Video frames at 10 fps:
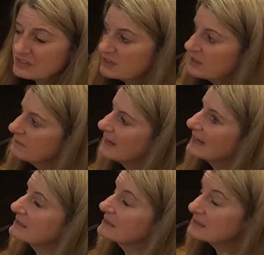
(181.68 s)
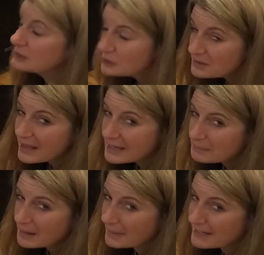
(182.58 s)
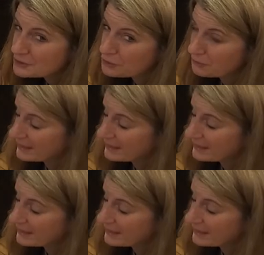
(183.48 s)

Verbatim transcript: and stuff. I still like my Magic